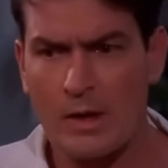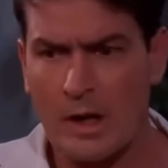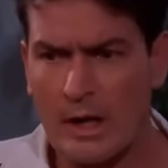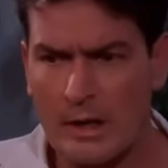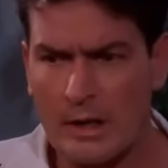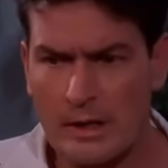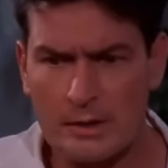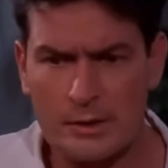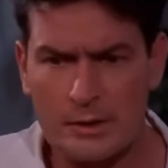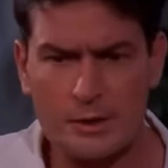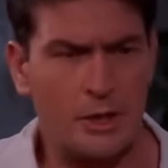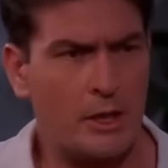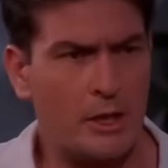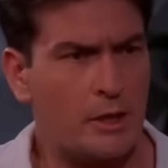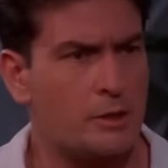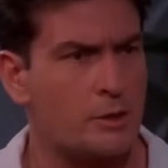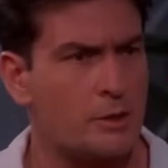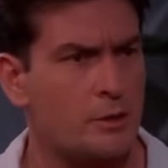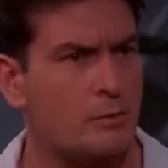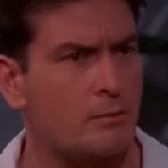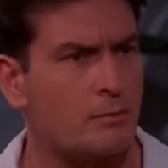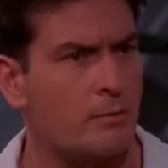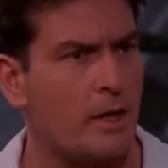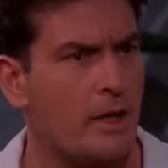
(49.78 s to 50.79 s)
I can change
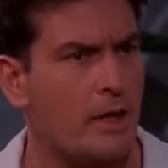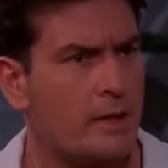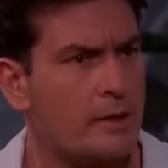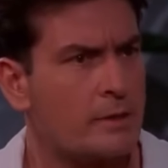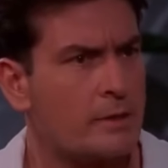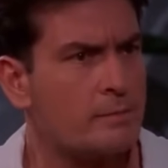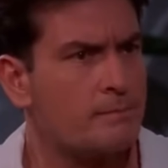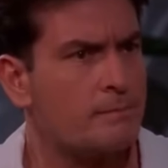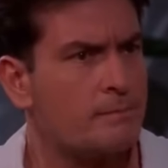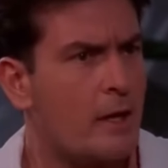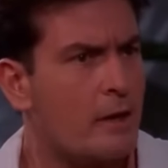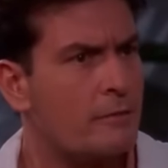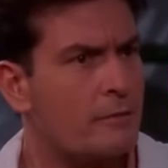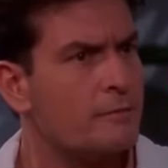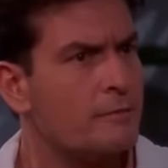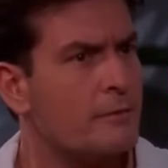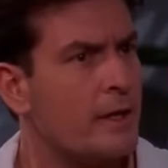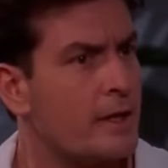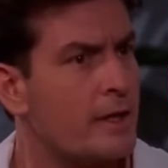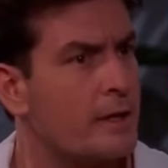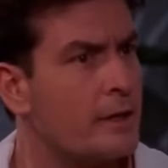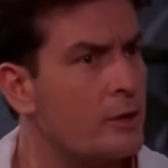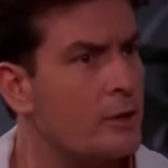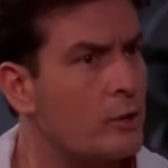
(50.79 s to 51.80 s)
her mind. I'll
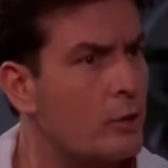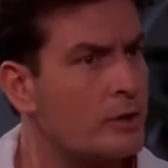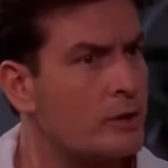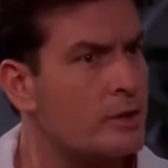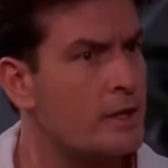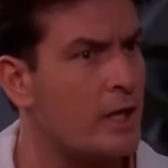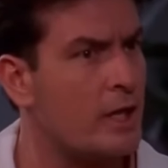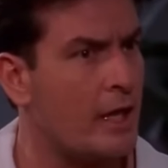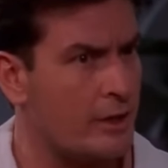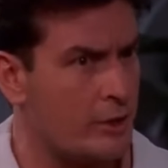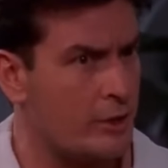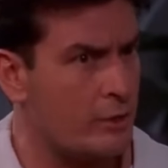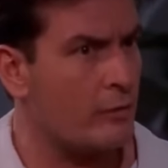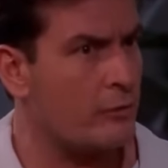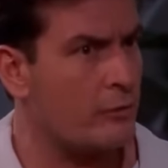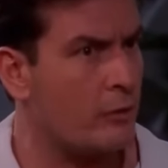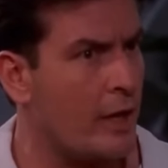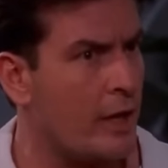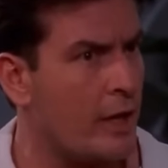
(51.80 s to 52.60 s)
fly to New York tonight. Do you have her